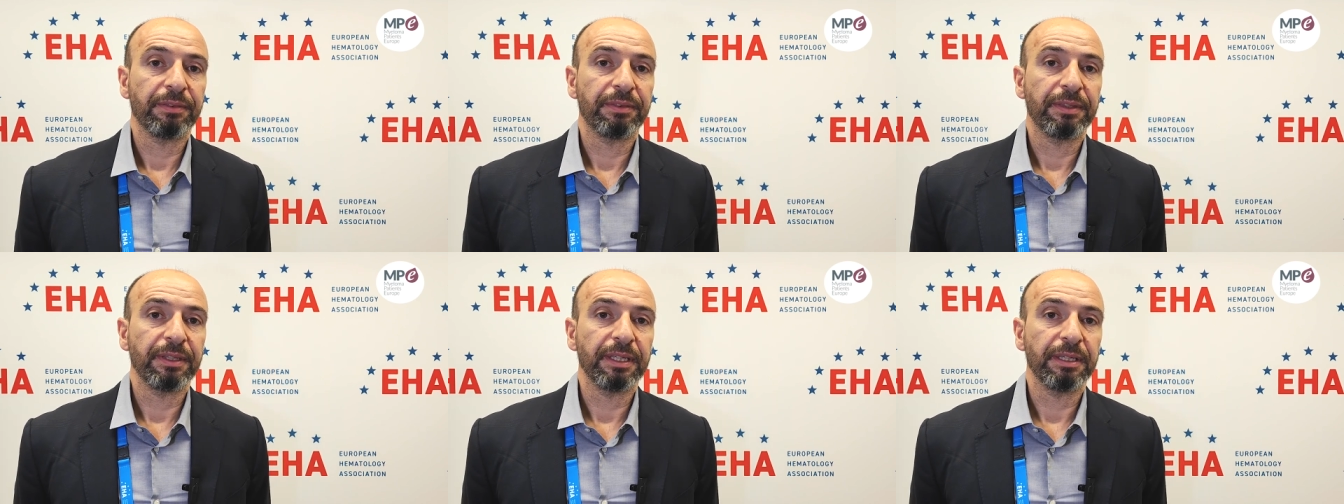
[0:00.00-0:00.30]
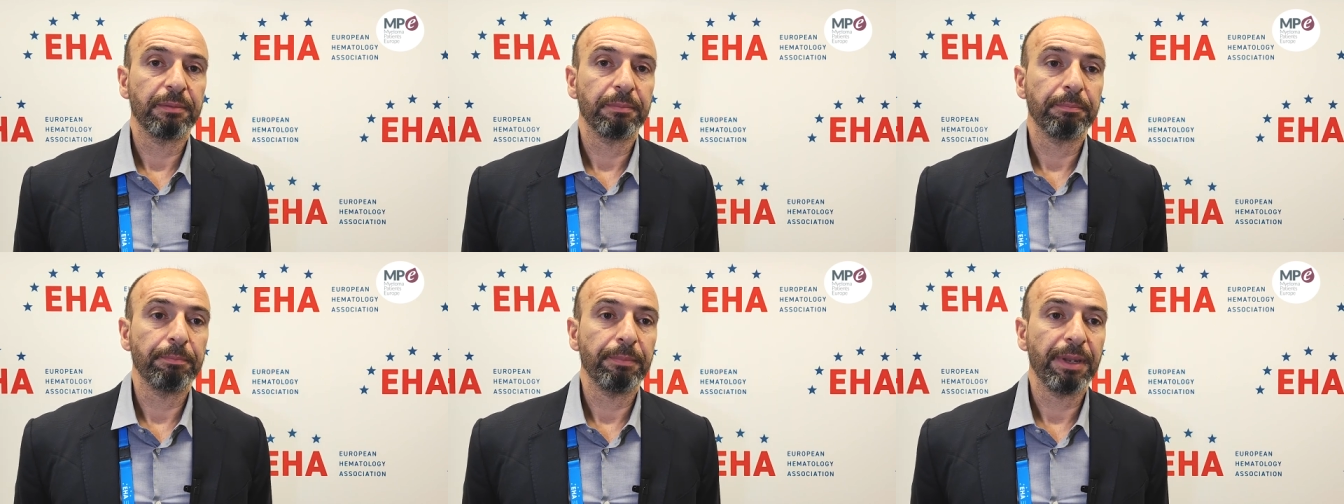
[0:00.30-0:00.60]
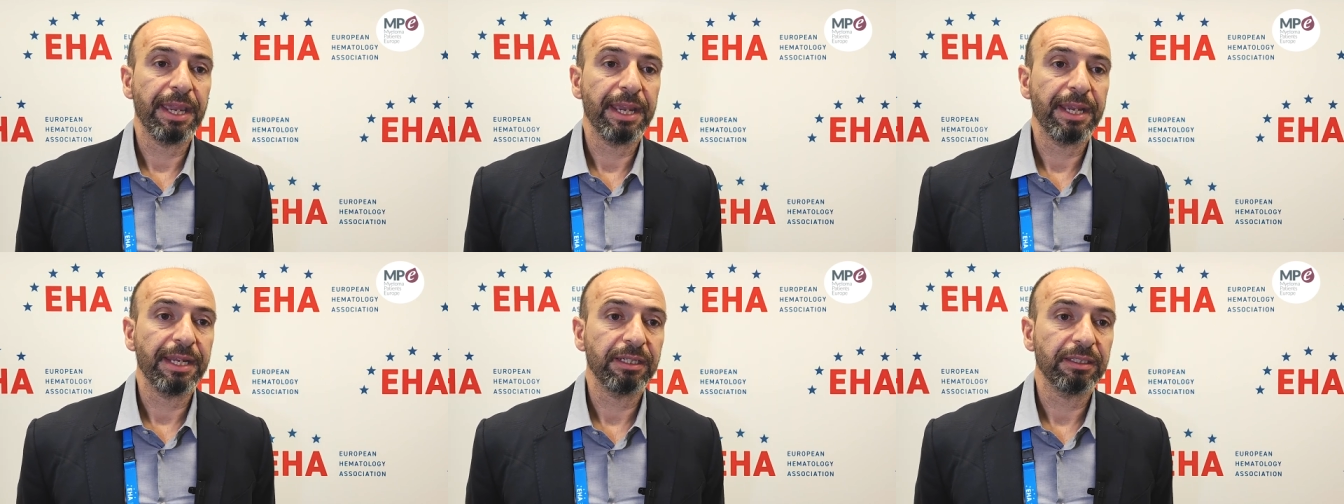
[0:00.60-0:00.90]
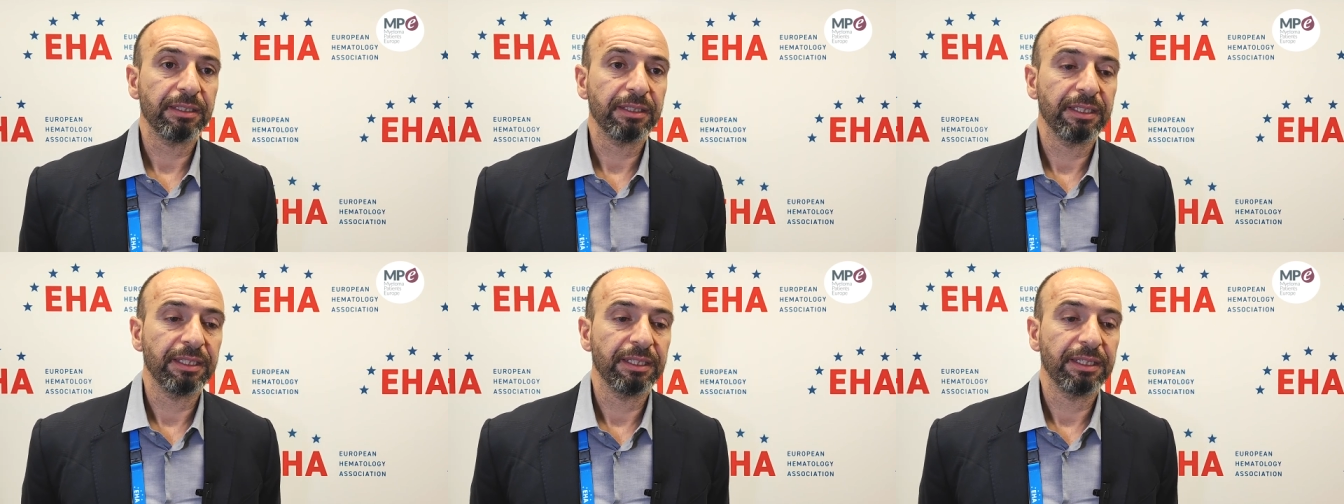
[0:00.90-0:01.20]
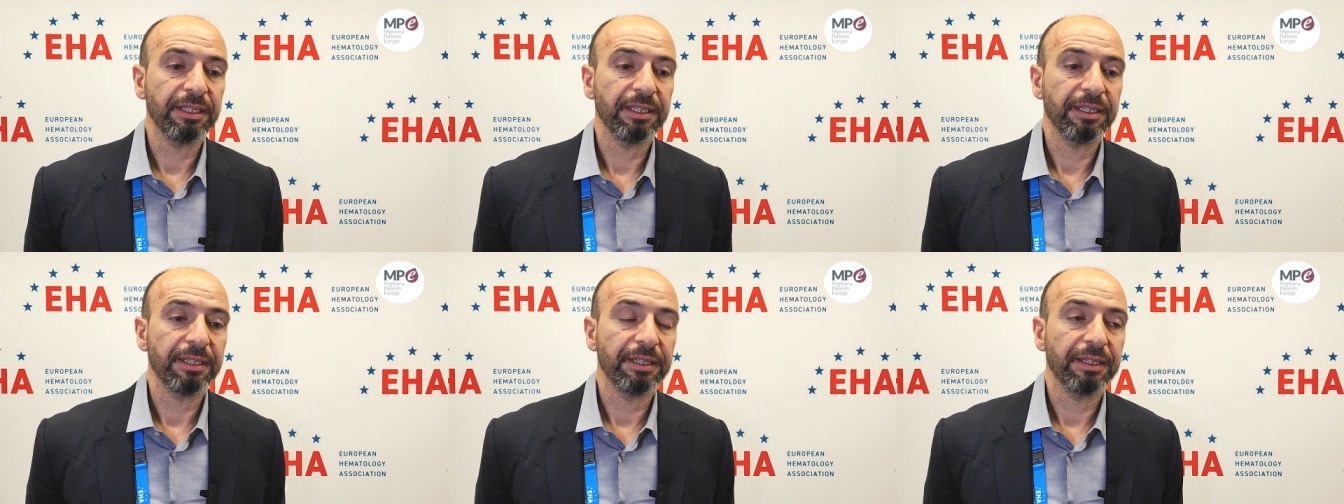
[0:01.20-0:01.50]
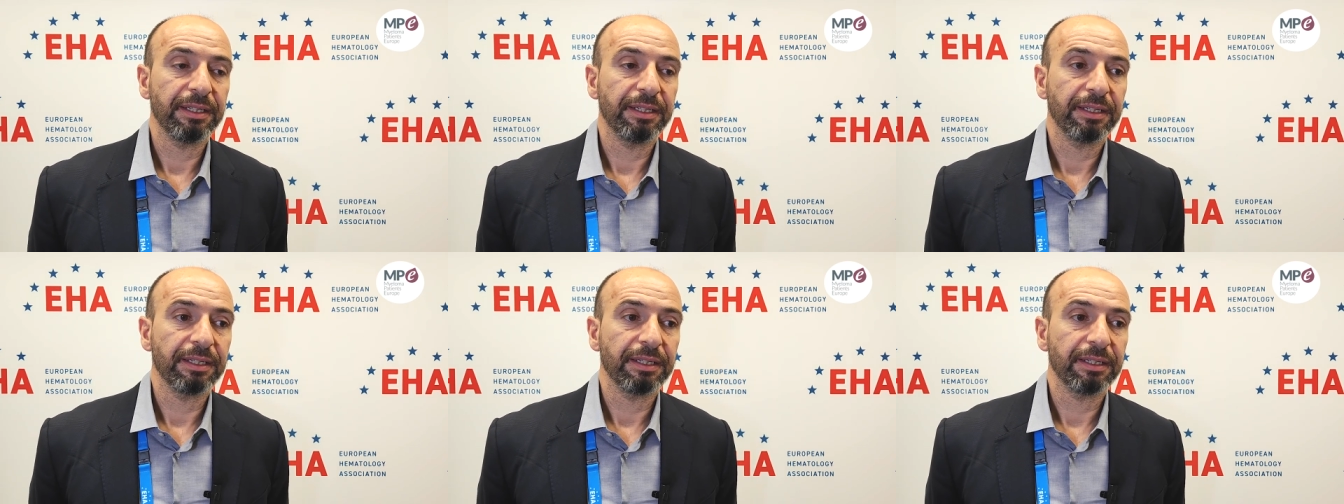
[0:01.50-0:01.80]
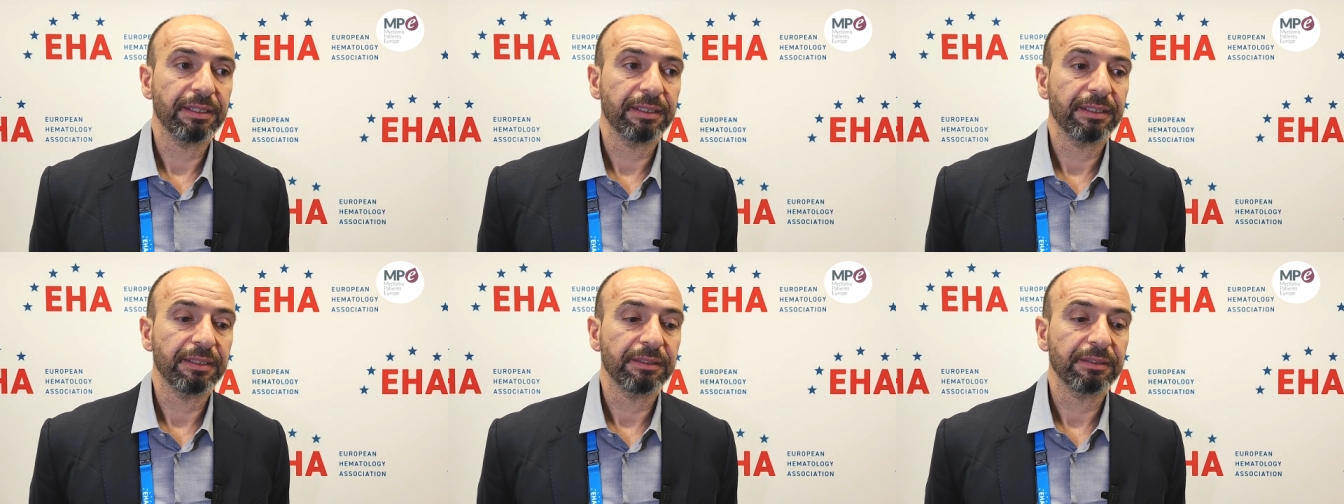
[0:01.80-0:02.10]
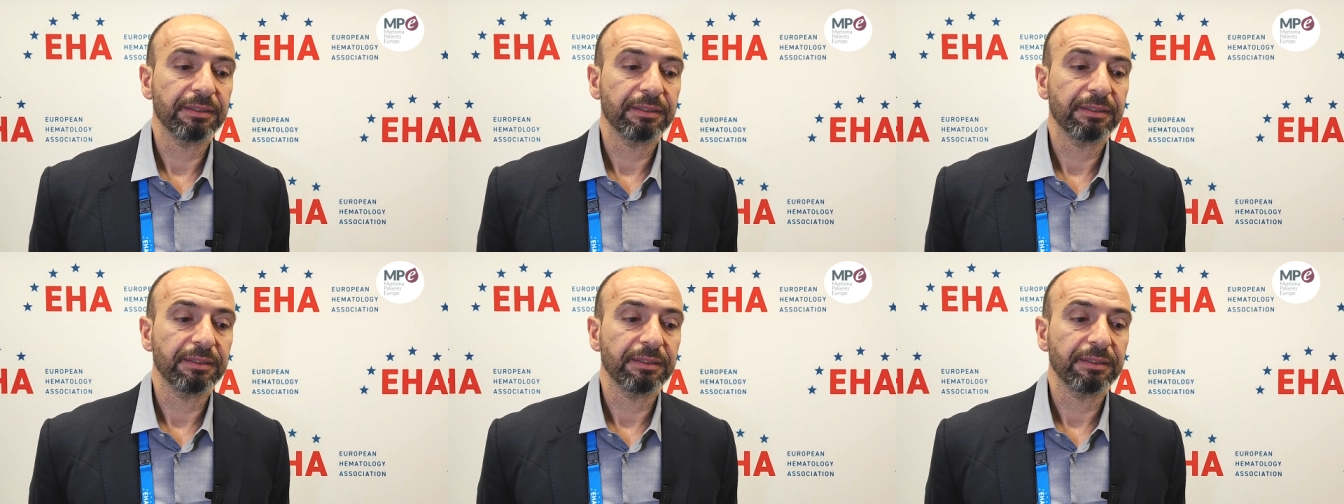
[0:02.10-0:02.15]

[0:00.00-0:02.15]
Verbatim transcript: The main uh,